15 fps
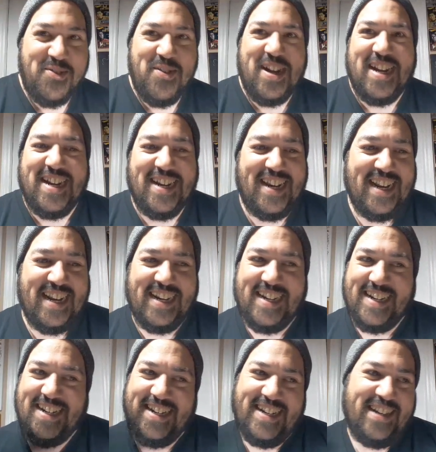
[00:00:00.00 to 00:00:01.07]
the way.
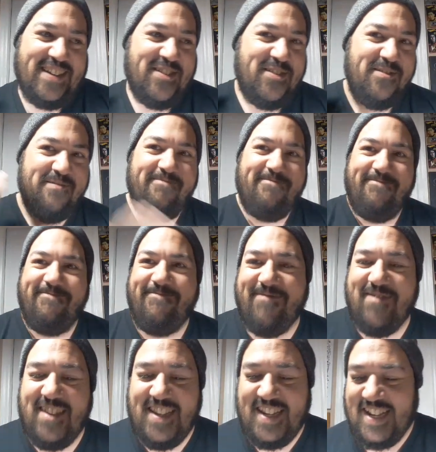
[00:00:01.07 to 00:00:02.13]
Like, you know,
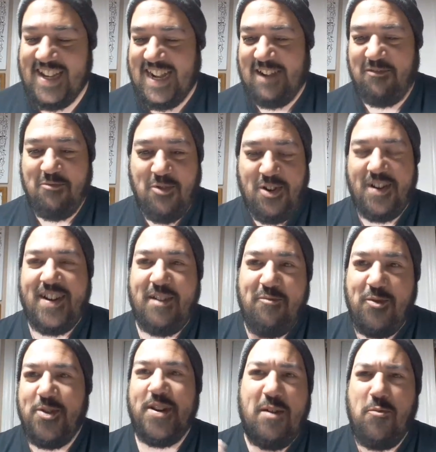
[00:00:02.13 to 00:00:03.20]
I work and
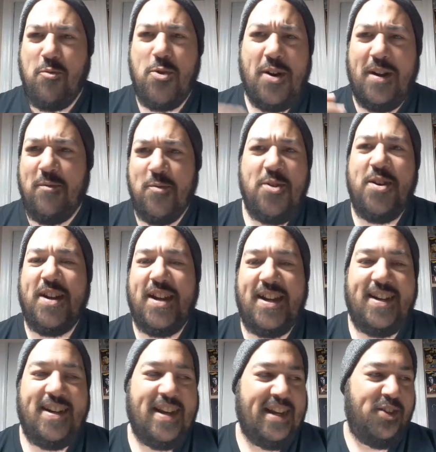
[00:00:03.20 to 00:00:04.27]
work and work and work,
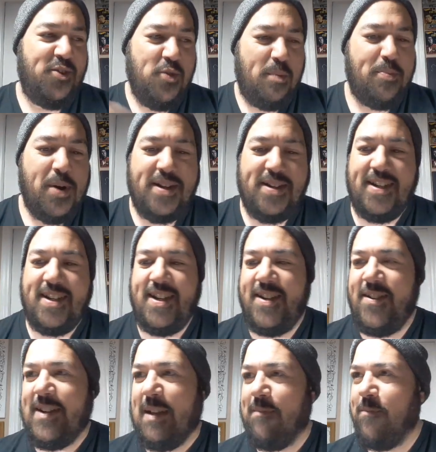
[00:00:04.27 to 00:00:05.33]
and I do a project
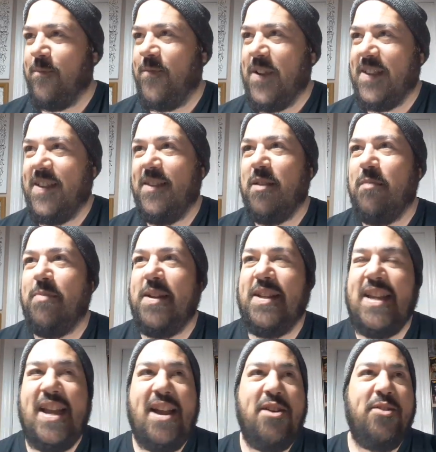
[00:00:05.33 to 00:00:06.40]
here, and I'm fixing something in
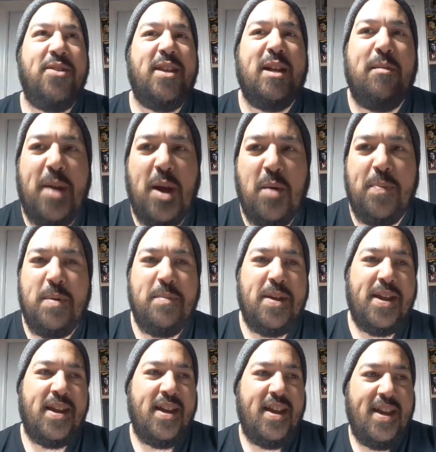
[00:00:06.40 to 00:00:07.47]
the house, and I'm helping
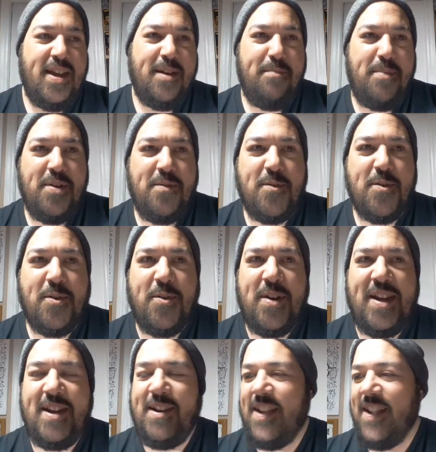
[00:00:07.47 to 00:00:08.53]
my beautiful
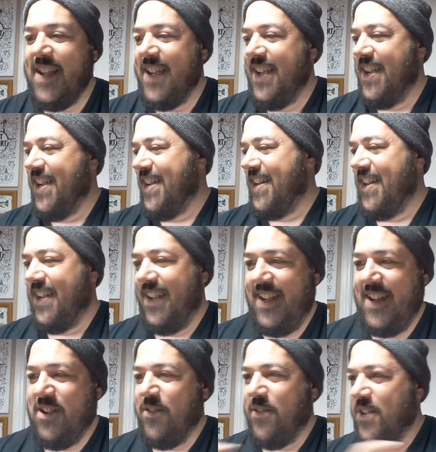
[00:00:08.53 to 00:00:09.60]
queen, and,
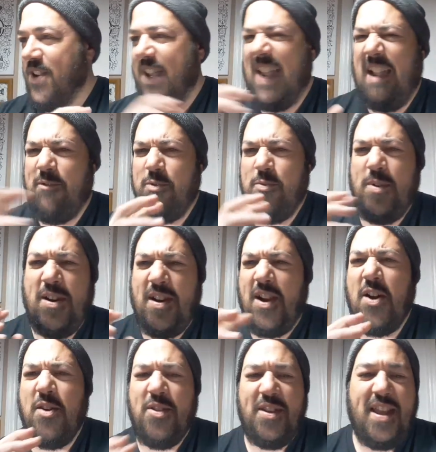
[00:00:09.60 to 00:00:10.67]
you know, everywhere,
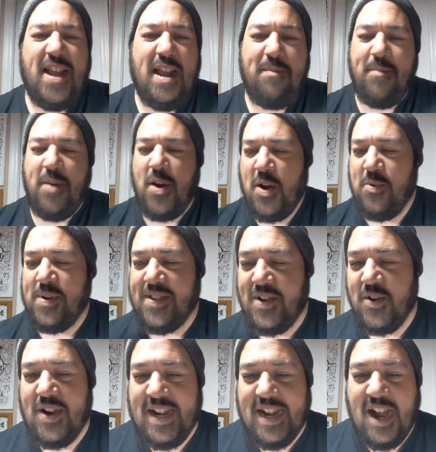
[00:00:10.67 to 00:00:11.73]
all the time, always
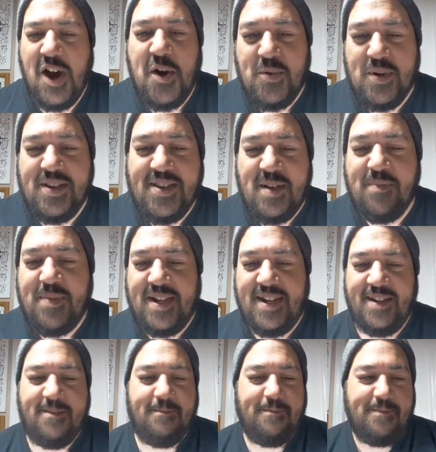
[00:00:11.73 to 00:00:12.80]
going, always something.
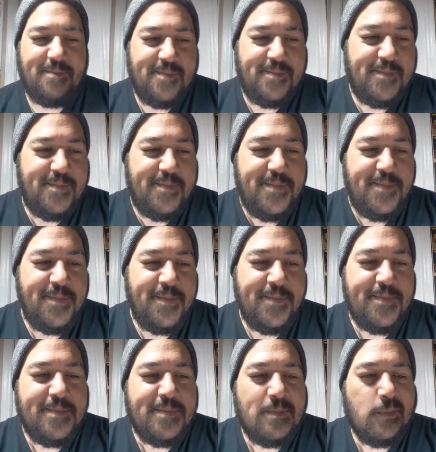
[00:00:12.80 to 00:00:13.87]

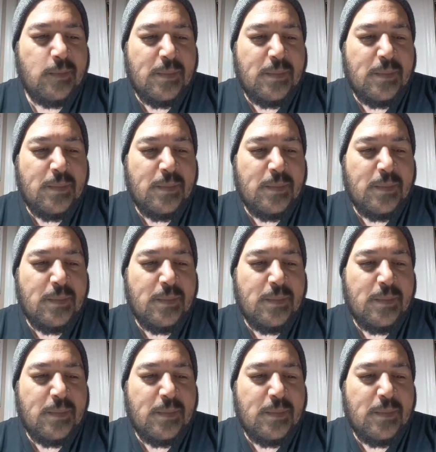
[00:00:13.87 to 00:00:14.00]
And